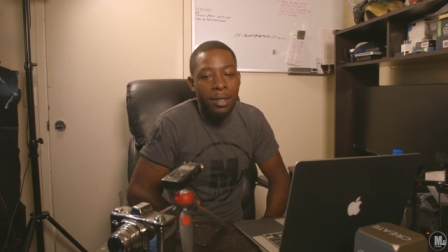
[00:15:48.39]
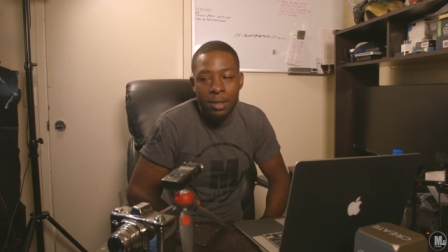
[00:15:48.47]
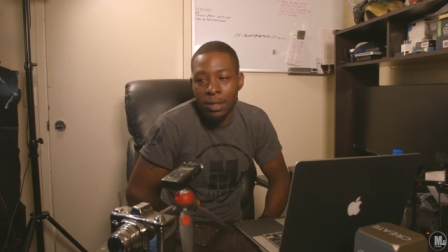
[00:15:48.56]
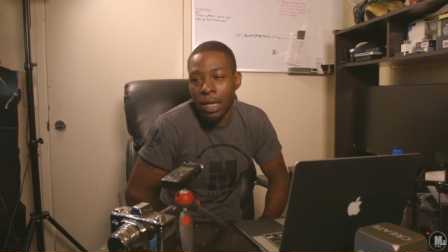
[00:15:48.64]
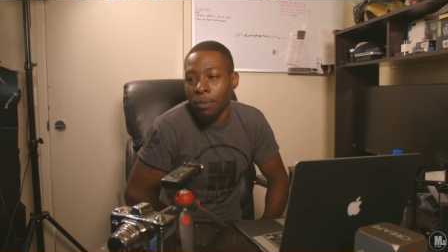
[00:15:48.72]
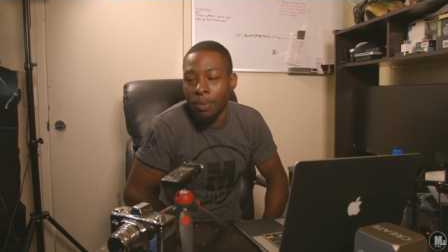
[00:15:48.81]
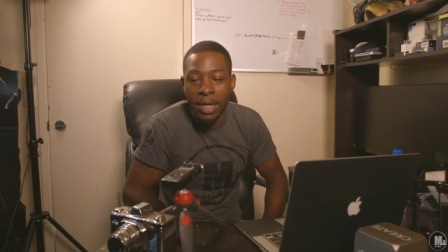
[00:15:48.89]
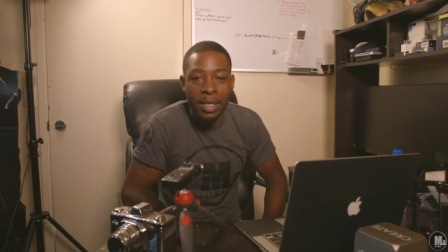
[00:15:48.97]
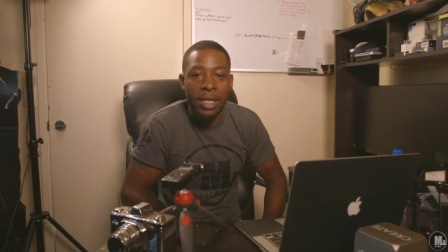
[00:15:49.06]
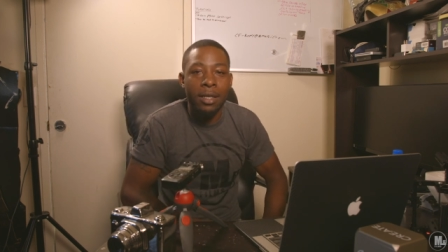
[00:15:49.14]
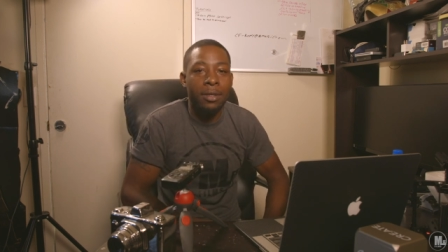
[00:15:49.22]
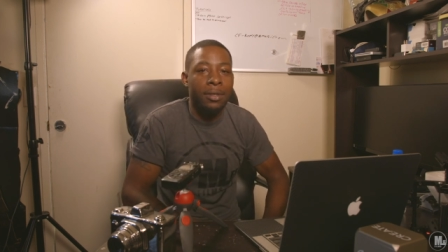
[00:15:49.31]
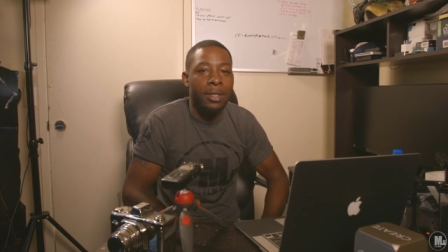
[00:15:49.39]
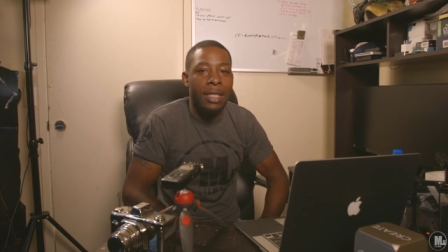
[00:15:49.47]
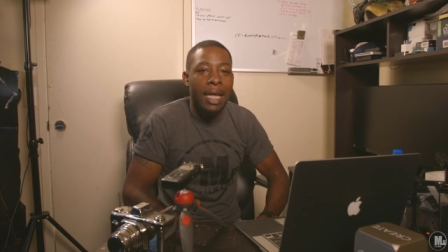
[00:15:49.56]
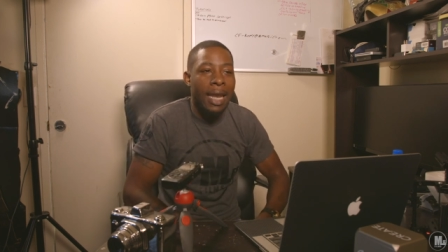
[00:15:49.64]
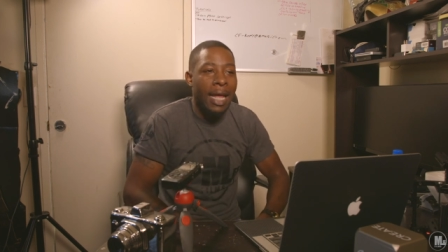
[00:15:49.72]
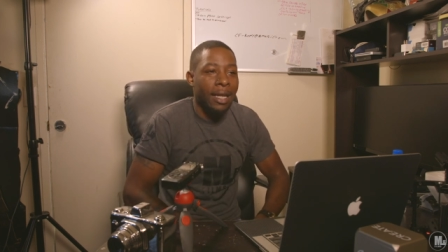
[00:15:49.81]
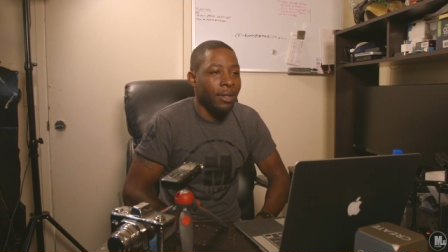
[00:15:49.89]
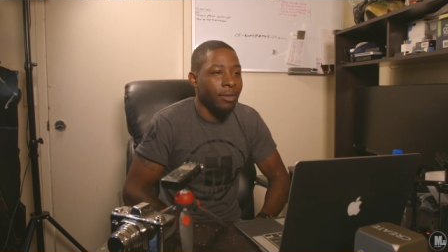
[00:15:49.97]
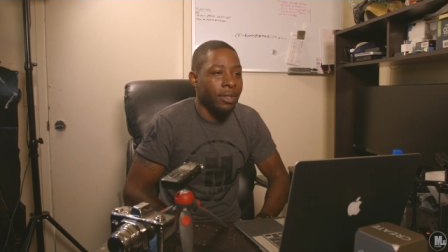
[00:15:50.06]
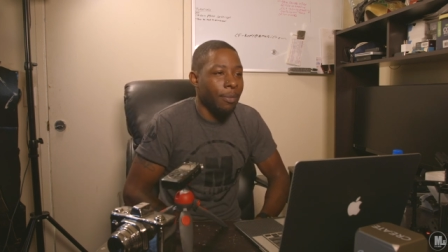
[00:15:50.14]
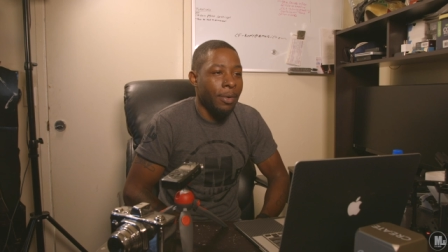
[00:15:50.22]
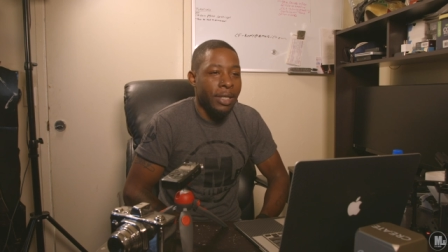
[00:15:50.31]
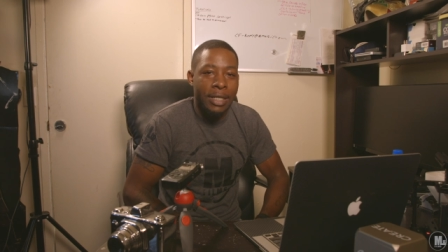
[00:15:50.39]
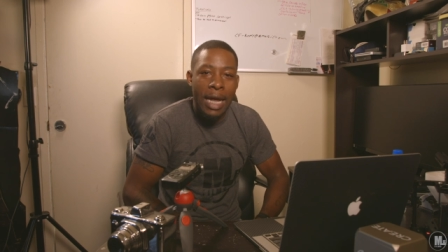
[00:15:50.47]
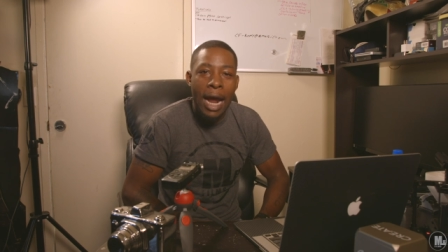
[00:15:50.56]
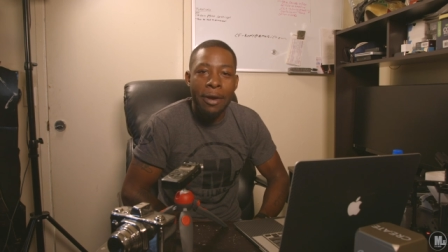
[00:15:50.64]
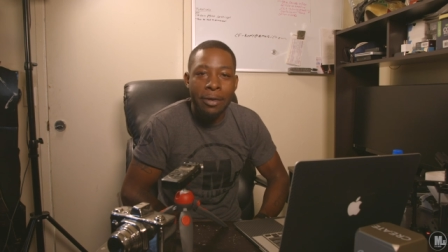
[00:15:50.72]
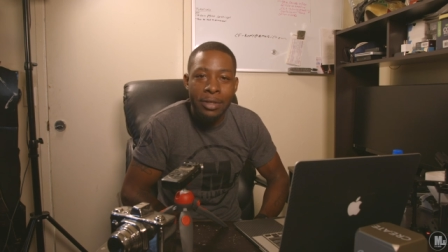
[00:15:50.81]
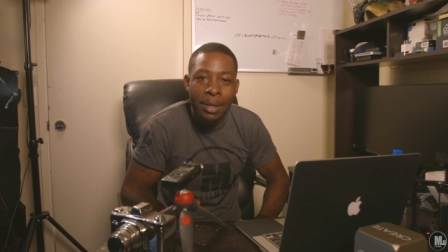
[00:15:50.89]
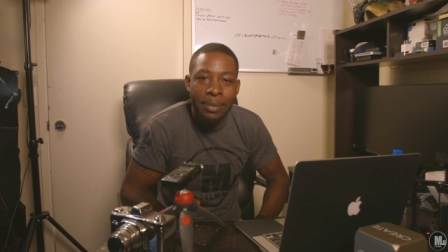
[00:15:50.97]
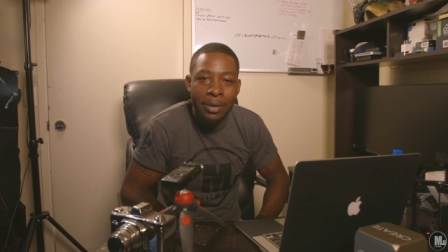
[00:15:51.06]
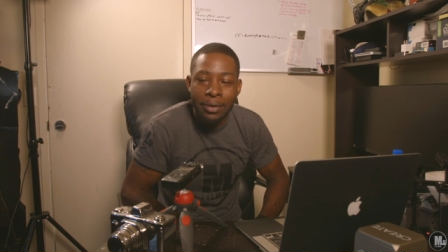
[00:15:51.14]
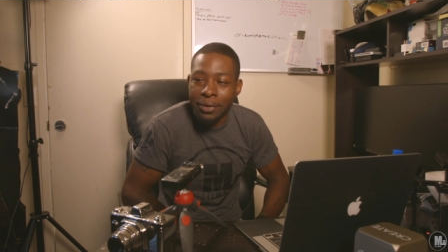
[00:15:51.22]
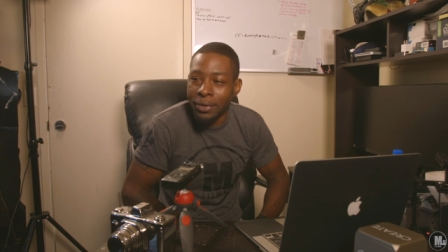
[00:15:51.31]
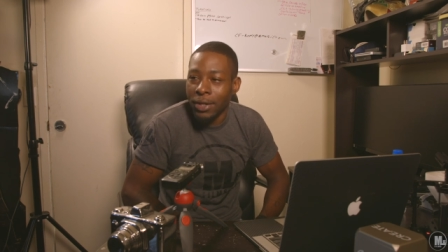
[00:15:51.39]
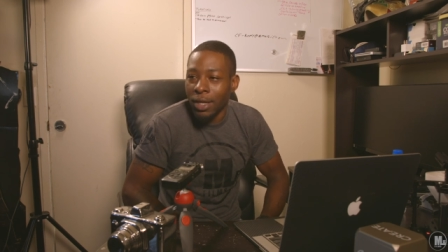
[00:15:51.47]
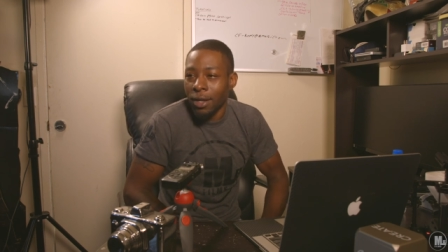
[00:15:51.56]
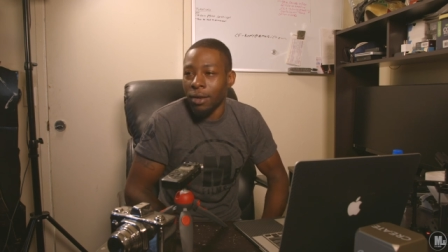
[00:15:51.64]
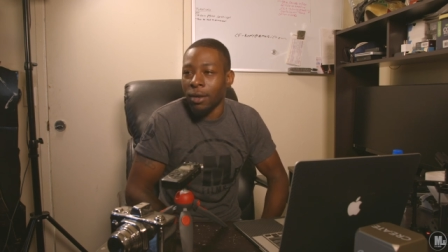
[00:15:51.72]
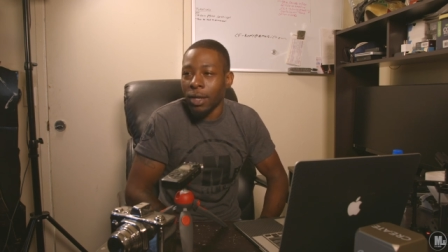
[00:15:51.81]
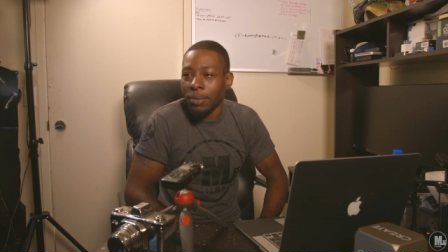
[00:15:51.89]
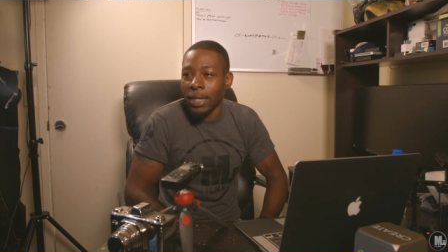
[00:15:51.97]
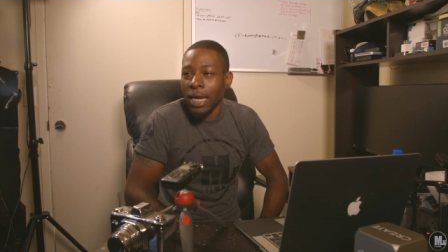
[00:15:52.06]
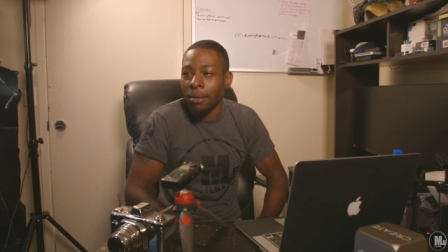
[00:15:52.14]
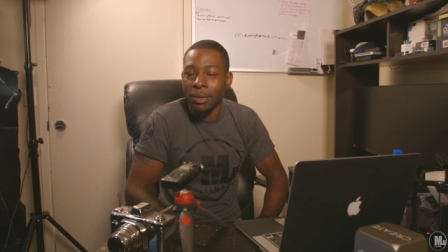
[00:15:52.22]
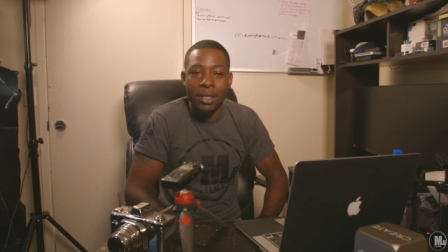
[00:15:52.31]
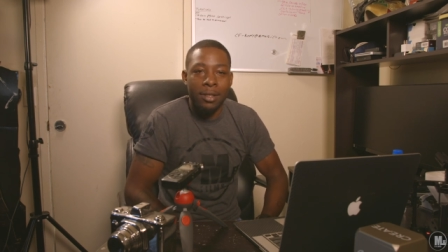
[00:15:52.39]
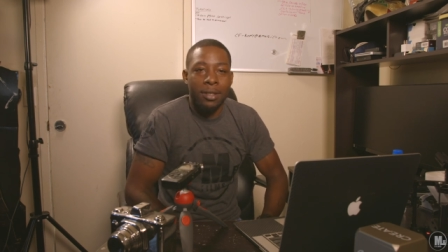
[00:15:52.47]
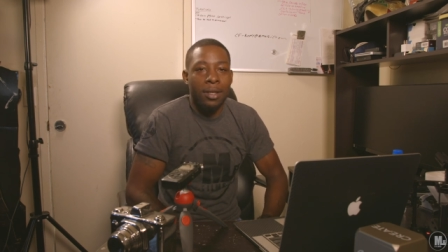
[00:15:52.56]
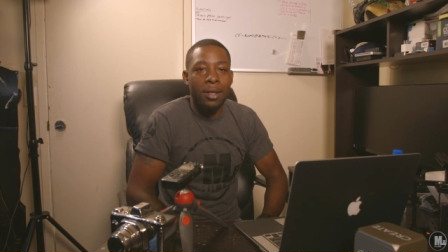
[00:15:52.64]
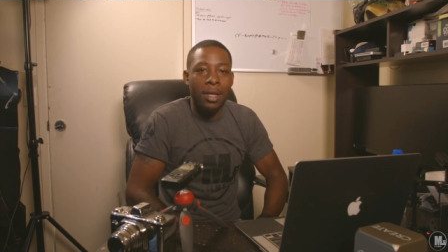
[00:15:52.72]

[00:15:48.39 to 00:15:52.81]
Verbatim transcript: It's no big deal. It's not like someone's dying or something, or you know what I'm saying. I'm just